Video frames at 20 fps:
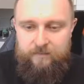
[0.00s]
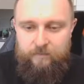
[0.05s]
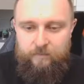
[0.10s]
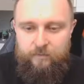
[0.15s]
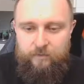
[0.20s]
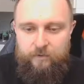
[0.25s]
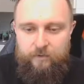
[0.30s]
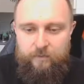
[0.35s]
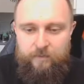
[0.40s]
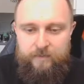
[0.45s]

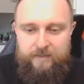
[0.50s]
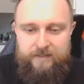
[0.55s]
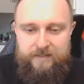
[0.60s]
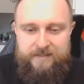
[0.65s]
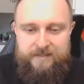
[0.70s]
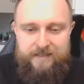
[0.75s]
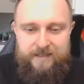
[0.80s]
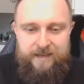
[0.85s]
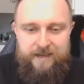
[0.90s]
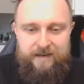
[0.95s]
Rue with the
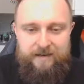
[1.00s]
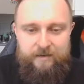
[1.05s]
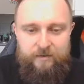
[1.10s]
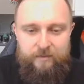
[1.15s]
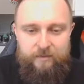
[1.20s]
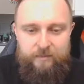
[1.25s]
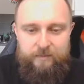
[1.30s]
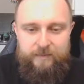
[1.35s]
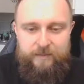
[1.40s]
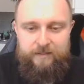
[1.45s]

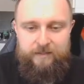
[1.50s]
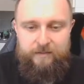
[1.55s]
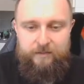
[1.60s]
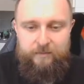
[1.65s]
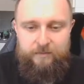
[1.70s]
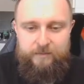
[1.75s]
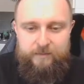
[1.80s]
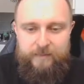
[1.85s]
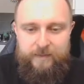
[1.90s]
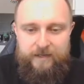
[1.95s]
tackle, but it
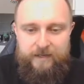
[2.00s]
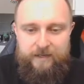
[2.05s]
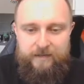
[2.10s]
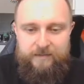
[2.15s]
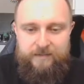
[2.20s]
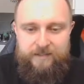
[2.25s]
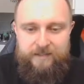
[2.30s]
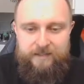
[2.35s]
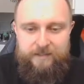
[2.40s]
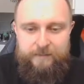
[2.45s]
comes back
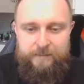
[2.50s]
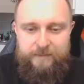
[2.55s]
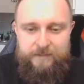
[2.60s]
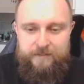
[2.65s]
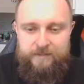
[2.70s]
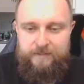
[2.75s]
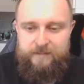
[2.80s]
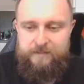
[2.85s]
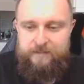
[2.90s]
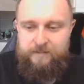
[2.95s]
out to
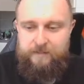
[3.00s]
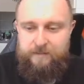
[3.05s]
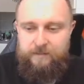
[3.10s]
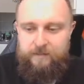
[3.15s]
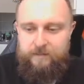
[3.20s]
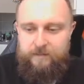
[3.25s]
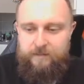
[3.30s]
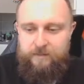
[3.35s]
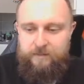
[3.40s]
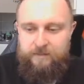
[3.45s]

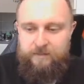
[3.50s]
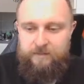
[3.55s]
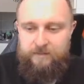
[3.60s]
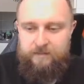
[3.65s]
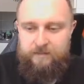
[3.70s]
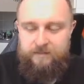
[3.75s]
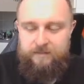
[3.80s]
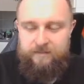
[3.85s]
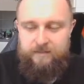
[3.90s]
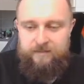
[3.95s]
Esposito.
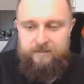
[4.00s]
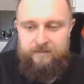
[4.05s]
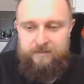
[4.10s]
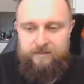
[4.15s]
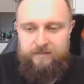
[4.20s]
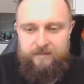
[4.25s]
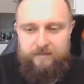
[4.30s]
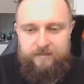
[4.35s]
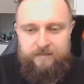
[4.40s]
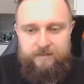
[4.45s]

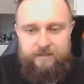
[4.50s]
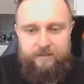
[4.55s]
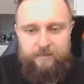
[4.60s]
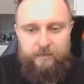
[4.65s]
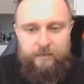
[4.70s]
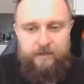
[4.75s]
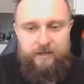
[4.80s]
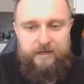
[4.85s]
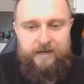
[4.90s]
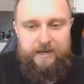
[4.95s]

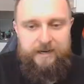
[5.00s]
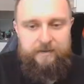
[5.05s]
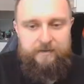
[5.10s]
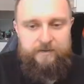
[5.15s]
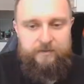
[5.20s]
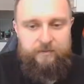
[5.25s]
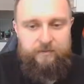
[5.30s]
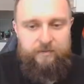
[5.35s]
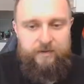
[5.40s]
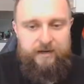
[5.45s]
Spraying it out
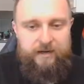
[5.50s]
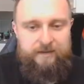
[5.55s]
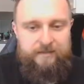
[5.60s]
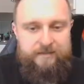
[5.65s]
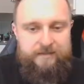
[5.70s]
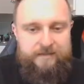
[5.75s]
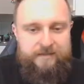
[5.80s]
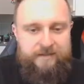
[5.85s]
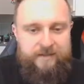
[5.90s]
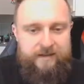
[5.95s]
to the
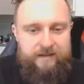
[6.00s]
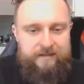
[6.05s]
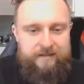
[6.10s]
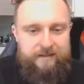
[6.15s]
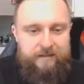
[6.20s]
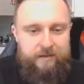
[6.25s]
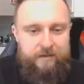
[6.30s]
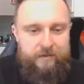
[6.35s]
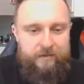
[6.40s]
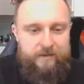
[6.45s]
right-hand side.
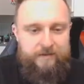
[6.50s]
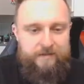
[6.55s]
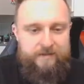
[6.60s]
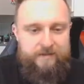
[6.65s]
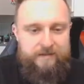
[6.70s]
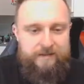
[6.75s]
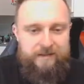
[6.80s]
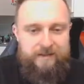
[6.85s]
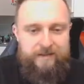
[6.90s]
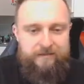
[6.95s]
The cut
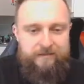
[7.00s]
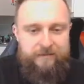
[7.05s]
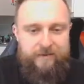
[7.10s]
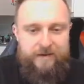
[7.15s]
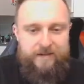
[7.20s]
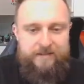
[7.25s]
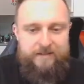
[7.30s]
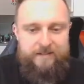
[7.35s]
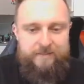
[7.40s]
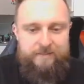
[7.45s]
inside
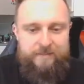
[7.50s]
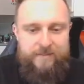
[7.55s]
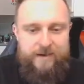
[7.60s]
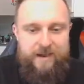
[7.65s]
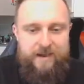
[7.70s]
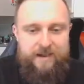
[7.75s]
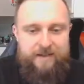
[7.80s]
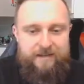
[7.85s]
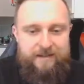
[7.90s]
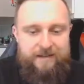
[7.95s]
finds his
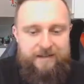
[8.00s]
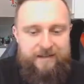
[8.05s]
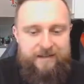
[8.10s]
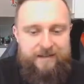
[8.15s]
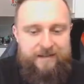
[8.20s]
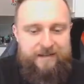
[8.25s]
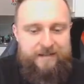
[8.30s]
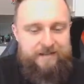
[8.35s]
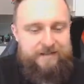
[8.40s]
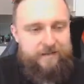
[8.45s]
man, and it
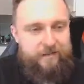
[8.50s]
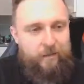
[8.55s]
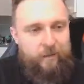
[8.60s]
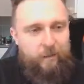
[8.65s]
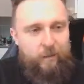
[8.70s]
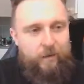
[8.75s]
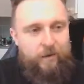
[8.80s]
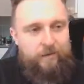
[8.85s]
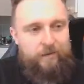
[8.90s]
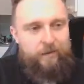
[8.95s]
is
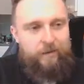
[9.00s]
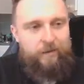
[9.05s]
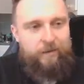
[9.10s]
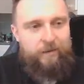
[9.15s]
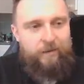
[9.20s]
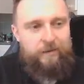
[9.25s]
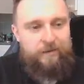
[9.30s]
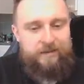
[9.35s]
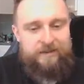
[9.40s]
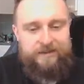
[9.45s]

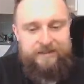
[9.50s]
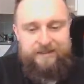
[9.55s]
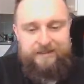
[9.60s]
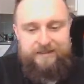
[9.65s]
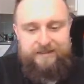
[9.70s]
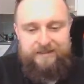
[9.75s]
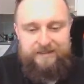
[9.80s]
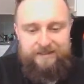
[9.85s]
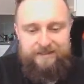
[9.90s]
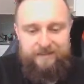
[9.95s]
1-1.
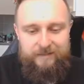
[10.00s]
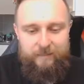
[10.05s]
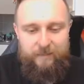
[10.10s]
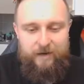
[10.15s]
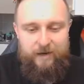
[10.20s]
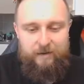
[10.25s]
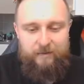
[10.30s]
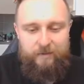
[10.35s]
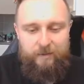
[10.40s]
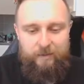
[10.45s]

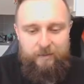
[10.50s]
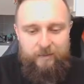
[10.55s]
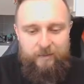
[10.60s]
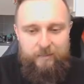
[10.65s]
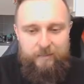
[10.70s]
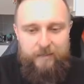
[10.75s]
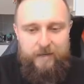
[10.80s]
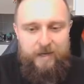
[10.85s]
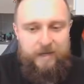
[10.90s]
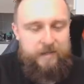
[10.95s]
Paolo
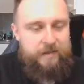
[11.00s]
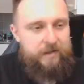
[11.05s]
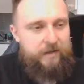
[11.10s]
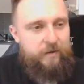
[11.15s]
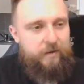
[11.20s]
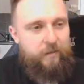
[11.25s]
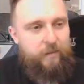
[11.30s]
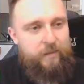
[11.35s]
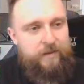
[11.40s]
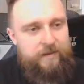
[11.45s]

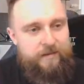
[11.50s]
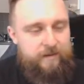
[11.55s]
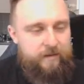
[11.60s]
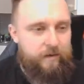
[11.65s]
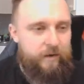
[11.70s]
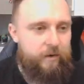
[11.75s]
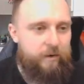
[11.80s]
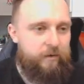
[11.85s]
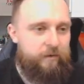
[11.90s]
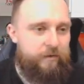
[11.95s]
Lombardo with the
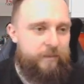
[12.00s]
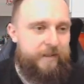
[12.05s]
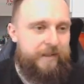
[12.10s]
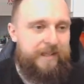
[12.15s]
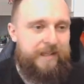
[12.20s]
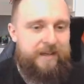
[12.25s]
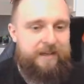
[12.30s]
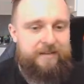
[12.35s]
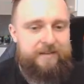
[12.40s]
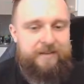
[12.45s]
goal for
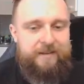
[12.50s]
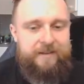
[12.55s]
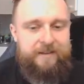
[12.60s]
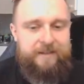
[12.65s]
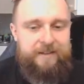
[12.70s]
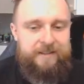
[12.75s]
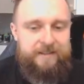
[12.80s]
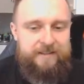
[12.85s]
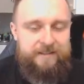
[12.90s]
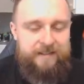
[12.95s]
Milan,
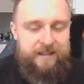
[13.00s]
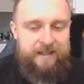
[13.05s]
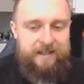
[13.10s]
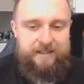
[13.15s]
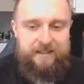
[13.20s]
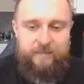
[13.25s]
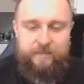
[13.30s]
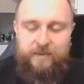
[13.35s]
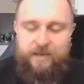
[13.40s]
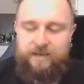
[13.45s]

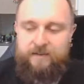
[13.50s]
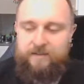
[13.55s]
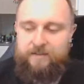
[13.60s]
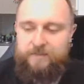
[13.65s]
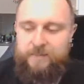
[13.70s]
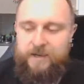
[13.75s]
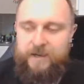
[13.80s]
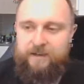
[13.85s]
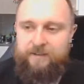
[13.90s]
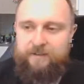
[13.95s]
and they peg us
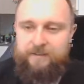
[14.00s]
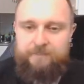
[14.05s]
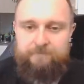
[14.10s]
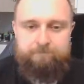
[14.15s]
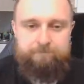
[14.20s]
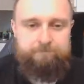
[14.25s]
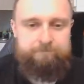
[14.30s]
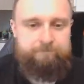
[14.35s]
back.